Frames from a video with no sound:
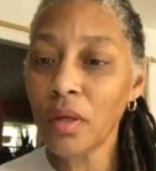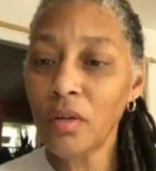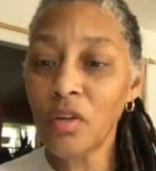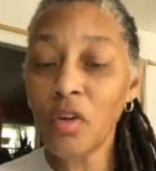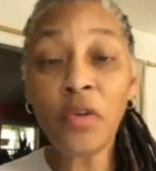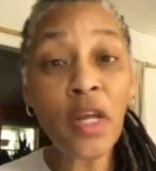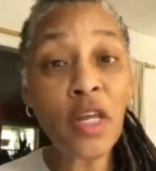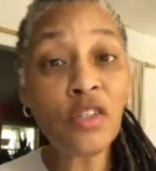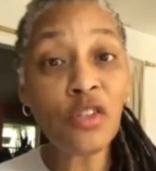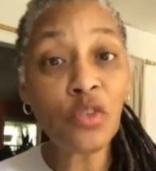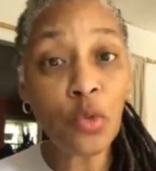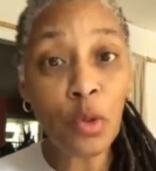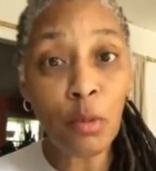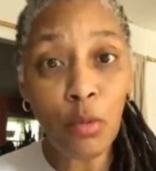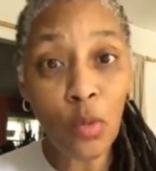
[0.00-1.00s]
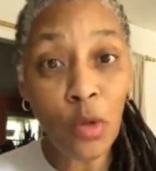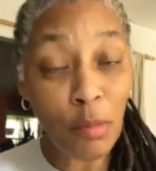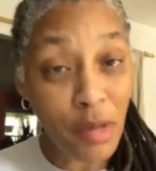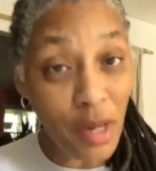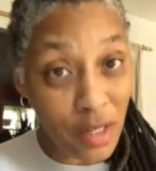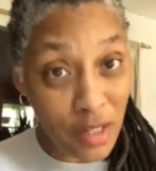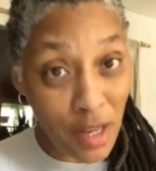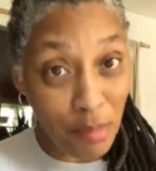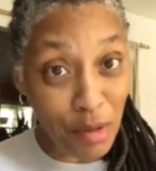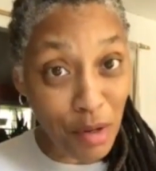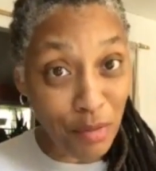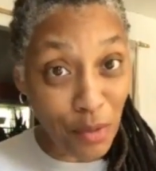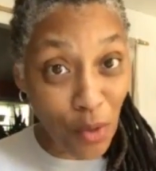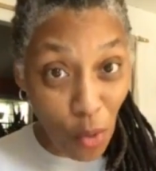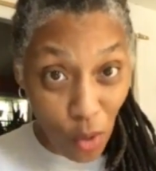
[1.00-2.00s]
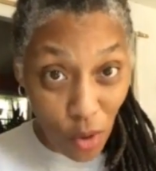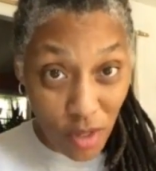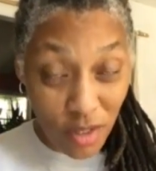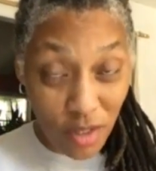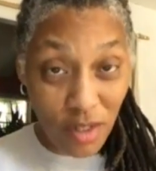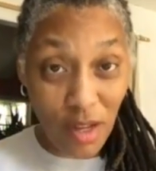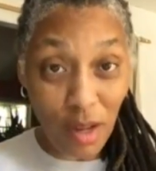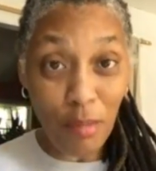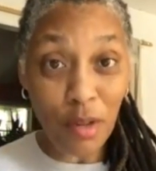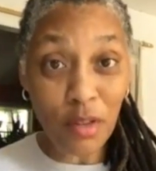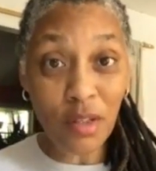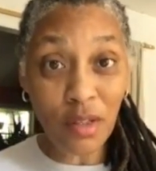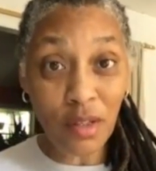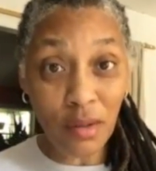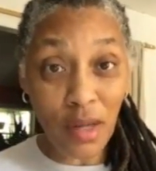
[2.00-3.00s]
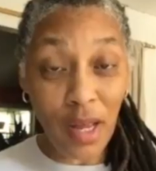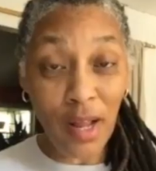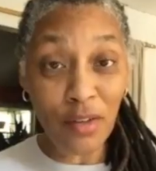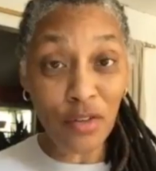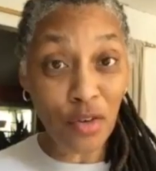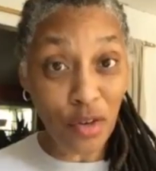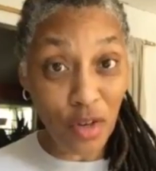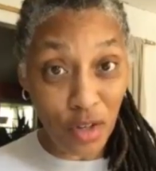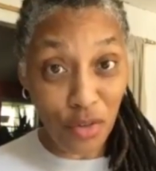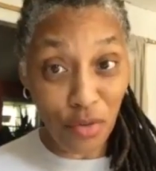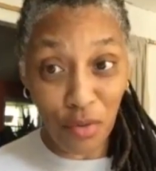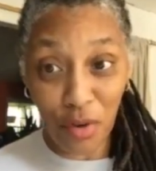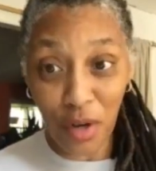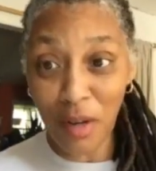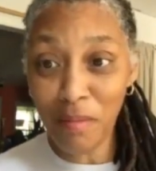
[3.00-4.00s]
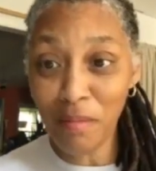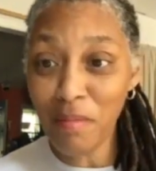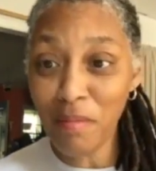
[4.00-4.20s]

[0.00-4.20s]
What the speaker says: Donations will be accepted, of course, but the concert is free.